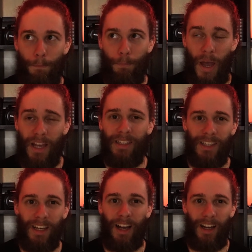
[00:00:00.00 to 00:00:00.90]

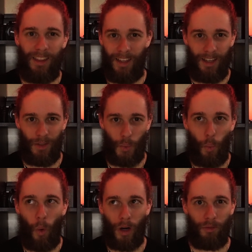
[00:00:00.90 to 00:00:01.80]
Pacing, I think, is
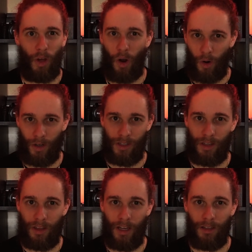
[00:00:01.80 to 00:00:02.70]
one of the
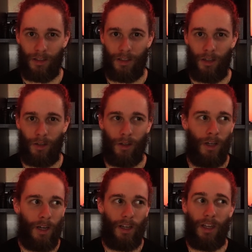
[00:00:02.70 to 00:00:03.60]
hardest things to
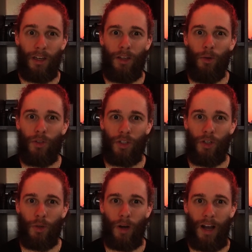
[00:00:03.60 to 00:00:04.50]
get used
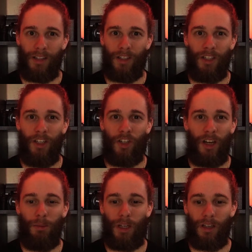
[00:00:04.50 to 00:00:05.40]
to as a
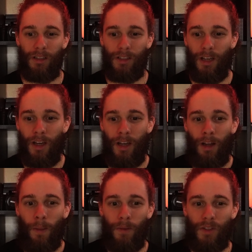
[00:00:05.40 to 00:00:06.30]
DJ, because
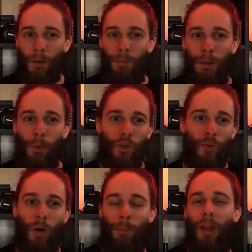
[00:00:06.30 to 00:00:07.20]
some people
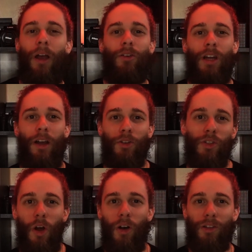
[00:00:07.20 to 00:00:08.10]
just want to play out entire
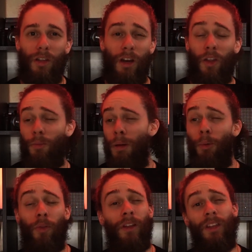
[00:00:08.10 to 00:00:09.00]
songs, and then other
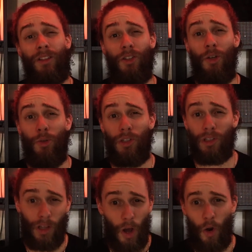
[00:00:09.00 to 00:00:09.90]
people think that's too
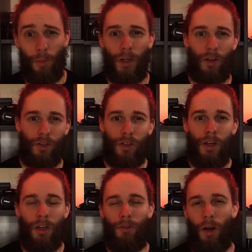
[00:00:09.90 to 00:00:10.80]
slow, because
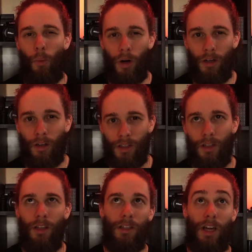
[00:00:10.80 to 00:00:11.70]
if I wanted to listen
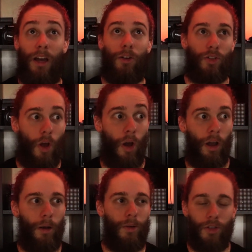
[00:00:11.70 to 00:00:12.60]
to the entire
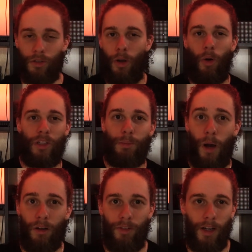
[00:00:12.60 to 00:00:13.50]
song, I would just go on
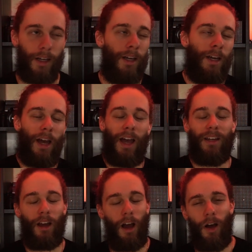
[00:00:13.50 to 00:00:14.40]
Spotify.
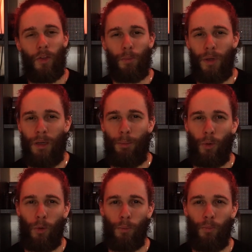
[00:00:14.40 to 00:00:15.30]
And other
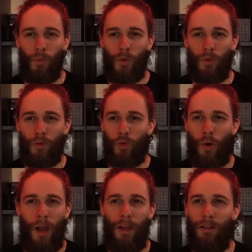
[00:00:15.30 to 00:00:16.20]
people
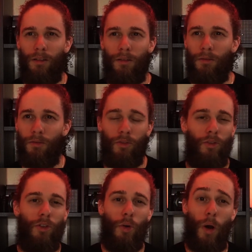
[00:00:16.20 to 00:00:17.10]
try and
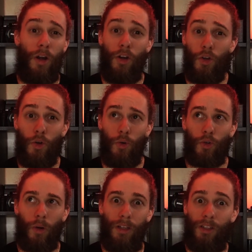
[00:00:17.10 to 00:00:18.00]
do a new
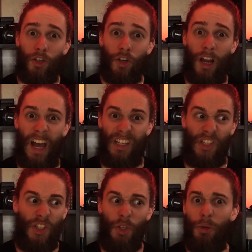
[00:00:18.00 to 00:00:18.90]
transition as
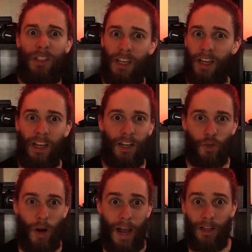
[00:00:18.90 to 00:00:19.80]
soon as they can get a
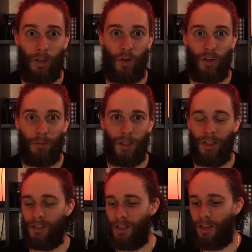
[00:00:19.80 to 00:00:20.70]
track loaded,
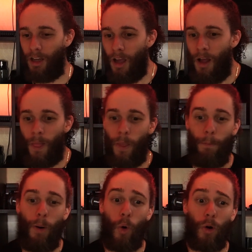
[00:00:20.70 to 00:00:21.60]
because they think the
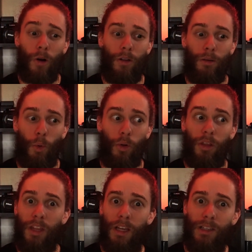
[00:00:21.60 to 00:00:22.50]
more
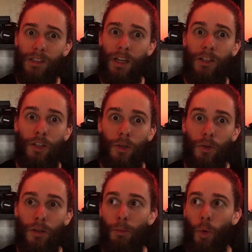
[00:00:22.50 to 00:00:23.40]
things they do,
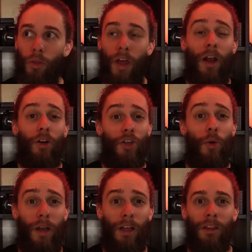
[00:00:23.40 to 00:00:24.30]
the more they are
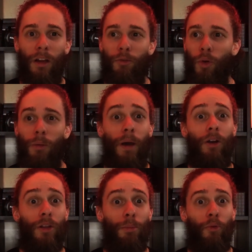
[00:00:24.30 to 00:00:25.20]
doing, and therefore the
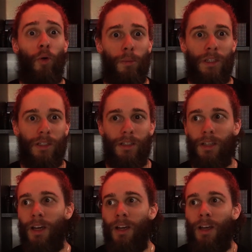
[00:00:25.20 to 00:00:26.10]
better the performance is.
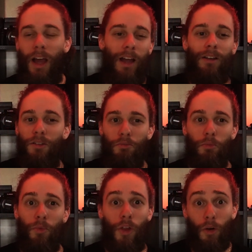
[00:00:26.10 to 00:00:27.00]
And
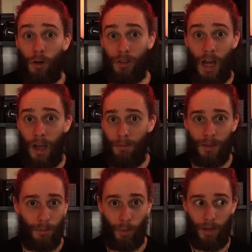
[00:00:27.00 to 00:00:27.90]
there are
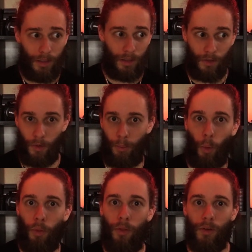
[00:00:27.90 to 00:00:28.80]
times and places for
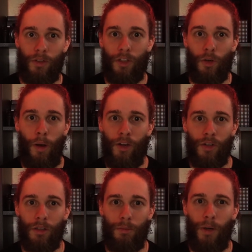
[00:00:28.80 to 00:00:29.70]
both of those
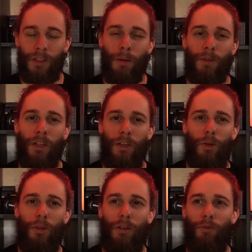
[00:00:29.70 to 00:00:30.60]
situations, but it's up to you to